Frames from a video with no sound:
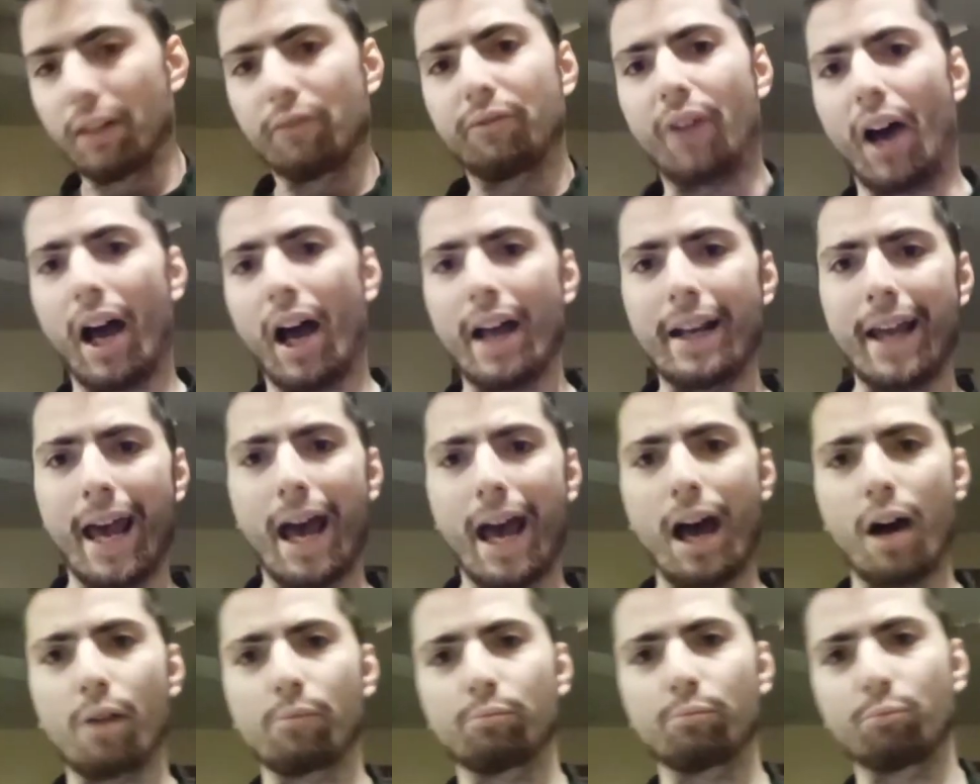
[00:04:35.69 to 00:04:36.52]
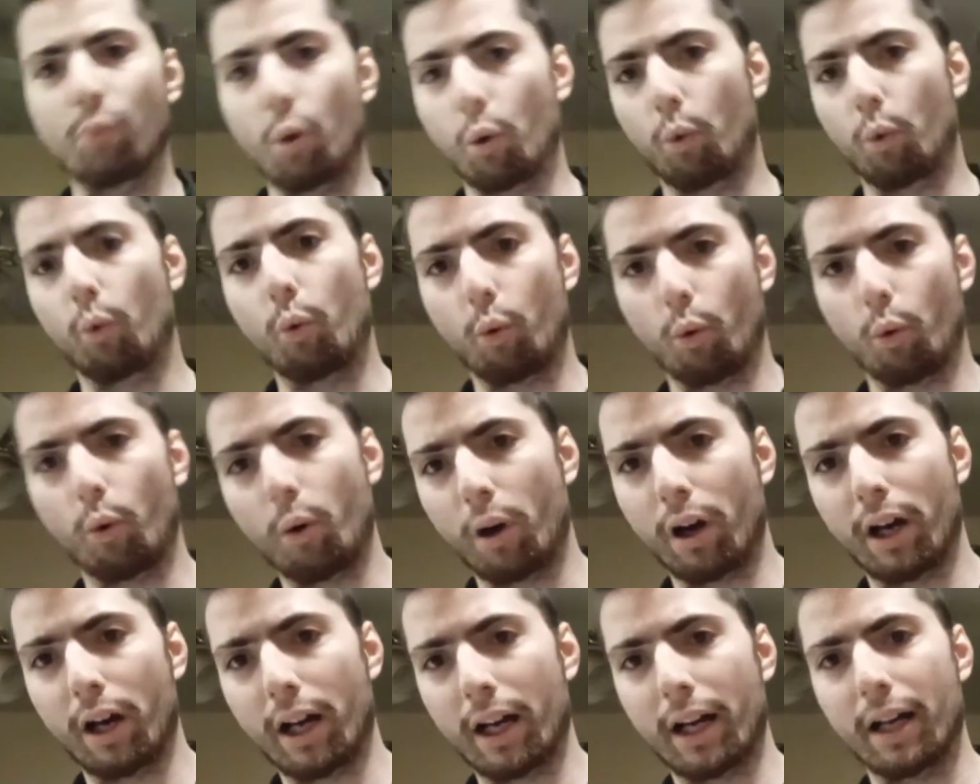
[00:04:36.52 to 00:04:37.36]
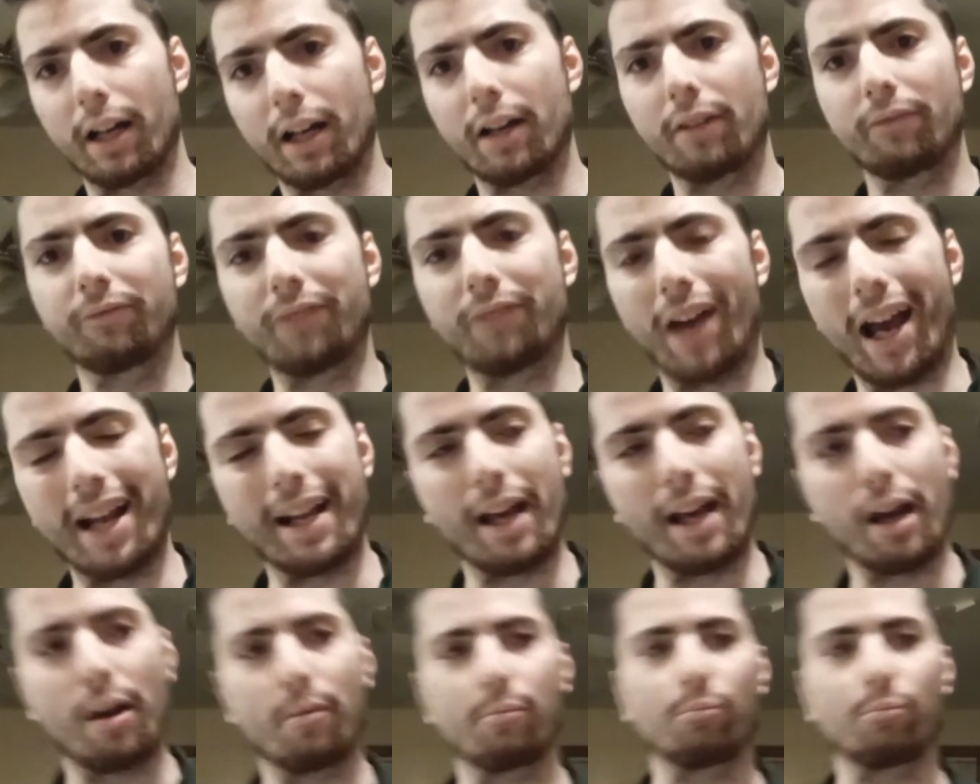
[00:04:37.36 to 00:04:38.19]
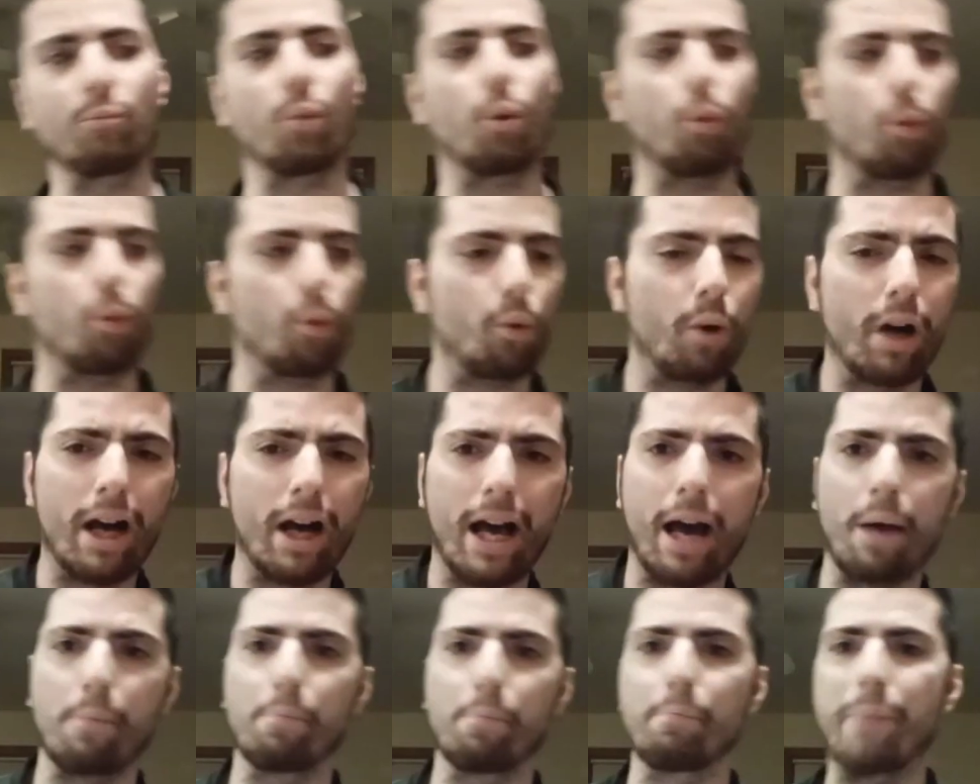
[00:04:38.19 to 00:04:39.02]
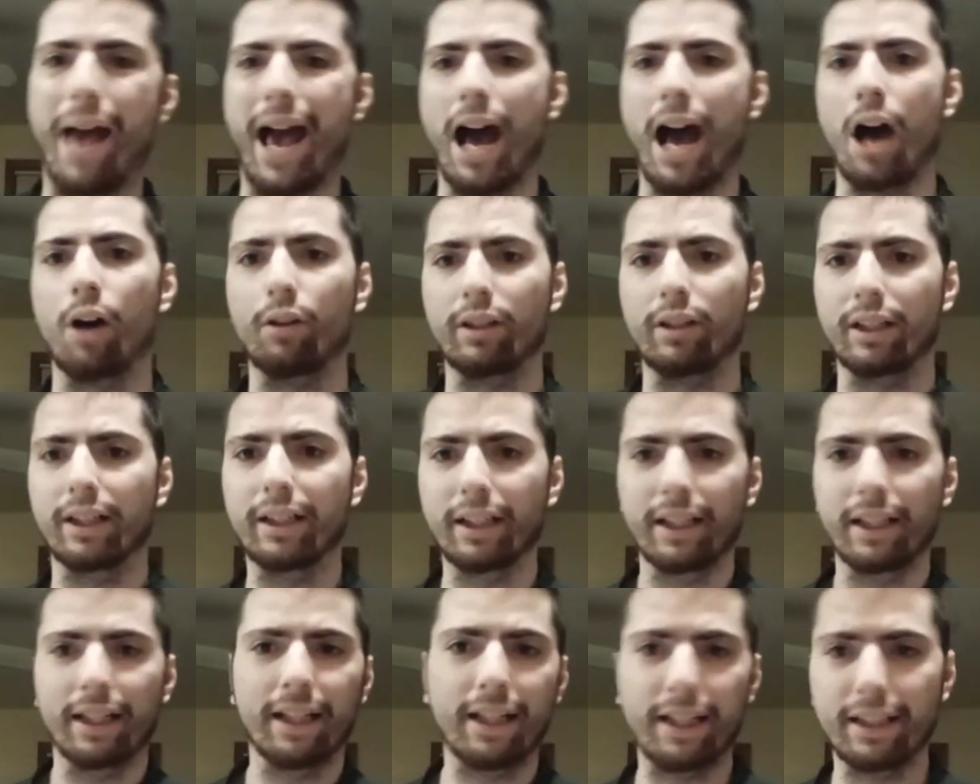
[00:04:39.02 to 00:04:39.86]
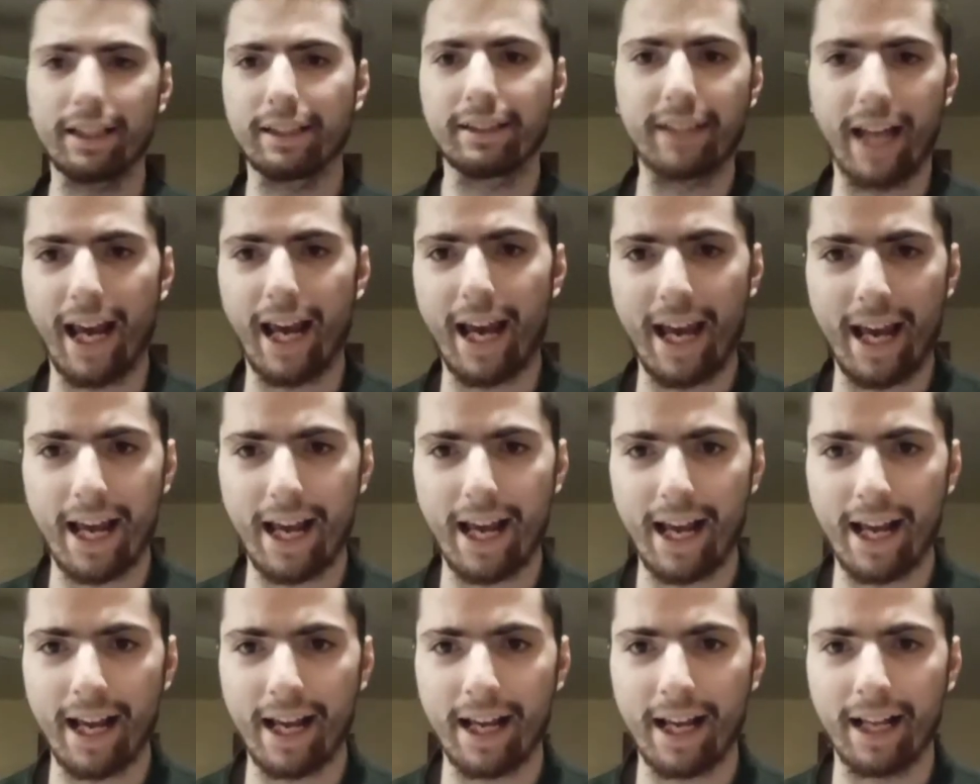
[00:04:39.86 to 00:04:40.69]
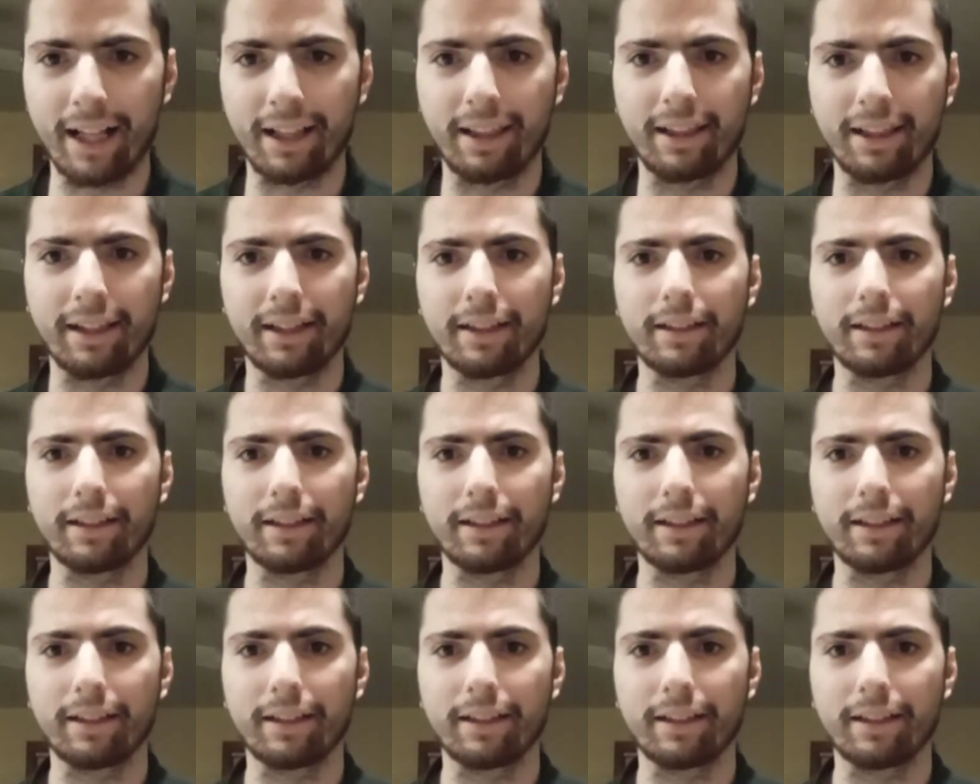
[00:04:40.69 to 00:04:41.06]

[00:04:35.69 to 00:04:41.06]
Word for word: Find out more. Find out more about her death.